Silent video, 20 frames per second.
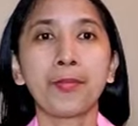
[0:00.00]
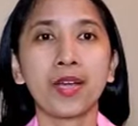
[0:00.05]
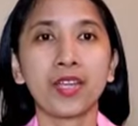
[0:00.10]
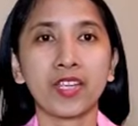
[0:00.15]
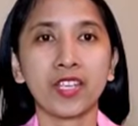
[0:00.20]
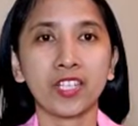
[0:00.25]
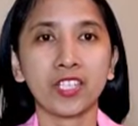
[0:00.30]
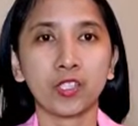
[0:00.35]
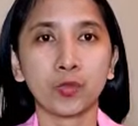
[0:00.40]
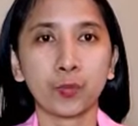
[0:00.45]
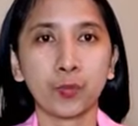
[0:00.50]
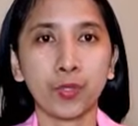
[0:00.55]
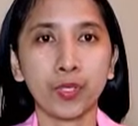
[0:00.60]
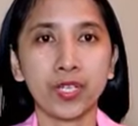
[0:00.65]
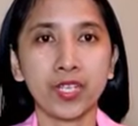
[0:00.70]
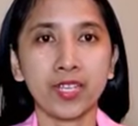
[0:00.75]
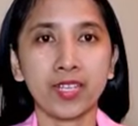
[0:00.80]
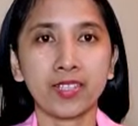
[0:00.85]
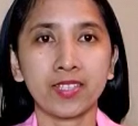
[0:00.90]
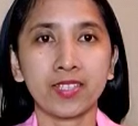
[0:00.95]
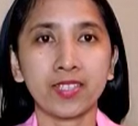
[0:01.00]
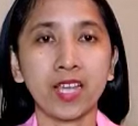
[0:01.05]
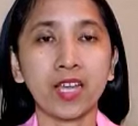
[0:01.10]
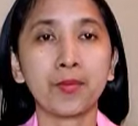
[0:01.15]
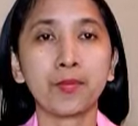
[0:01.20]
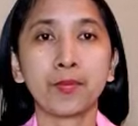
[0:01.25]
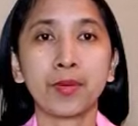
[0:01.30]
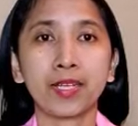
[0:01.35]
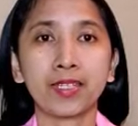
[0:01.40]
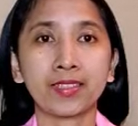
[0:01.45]
my experience
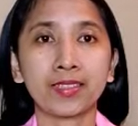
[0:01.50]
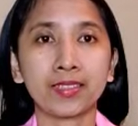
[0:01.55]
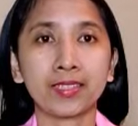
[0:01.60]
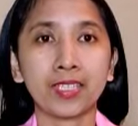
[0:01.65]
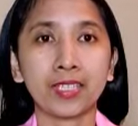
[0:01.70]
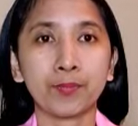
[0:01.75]
and my